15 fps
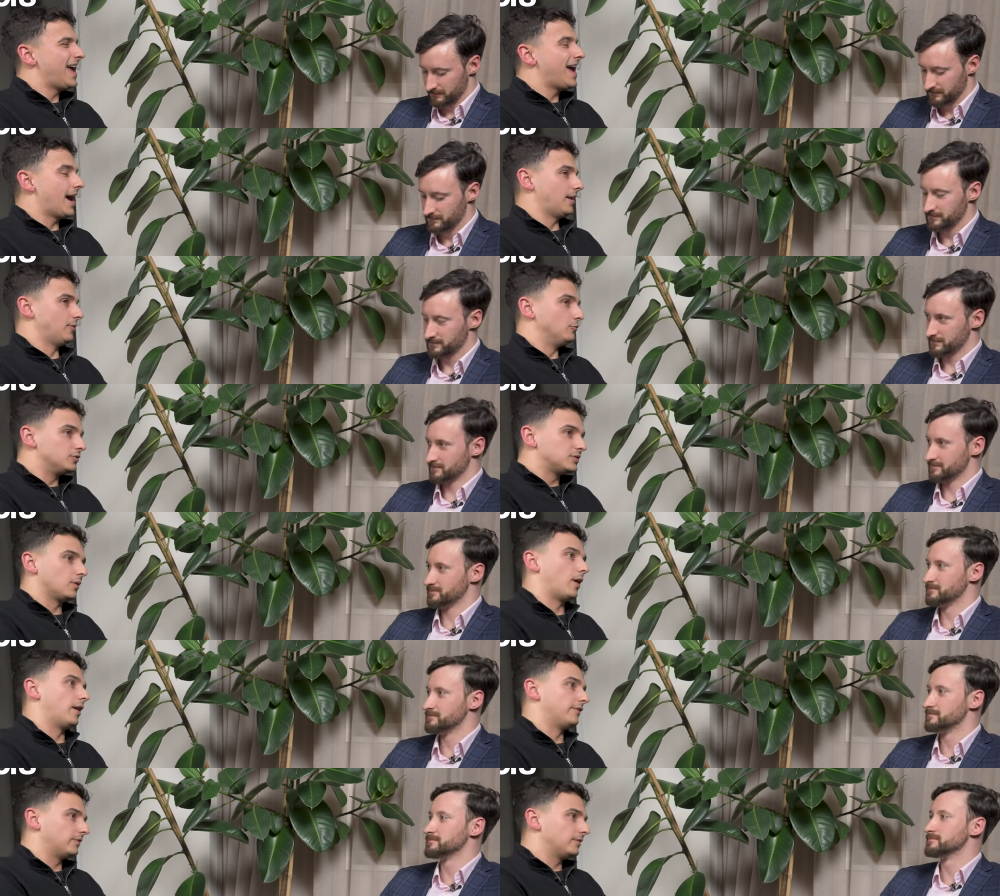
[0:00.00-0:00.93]
Speaker 1: And also,
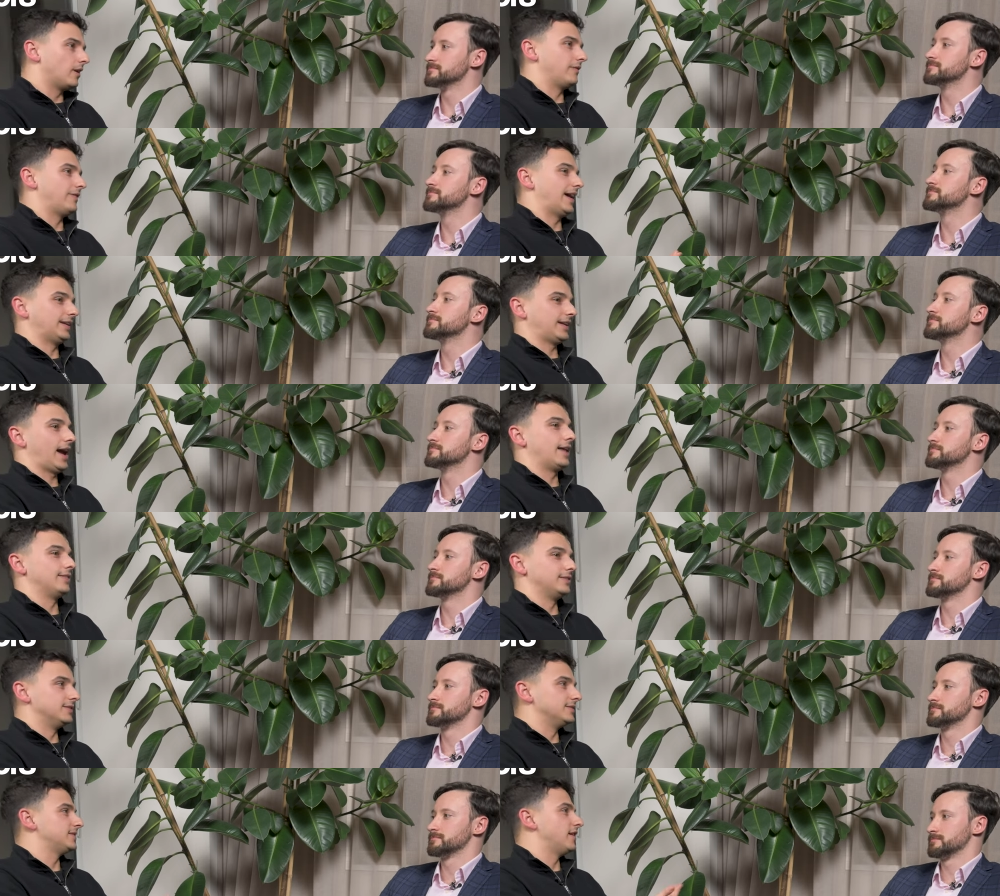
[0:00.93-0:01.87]
I've, I've had
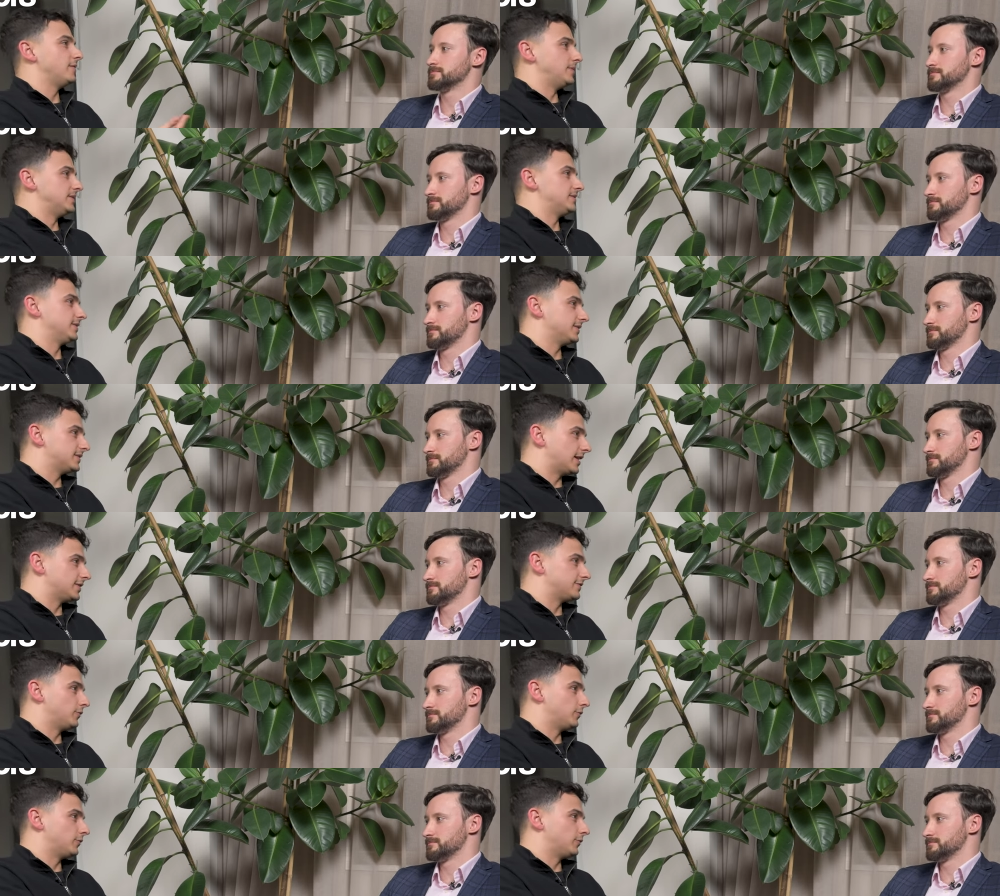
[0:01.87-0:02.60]
candidates that have been successful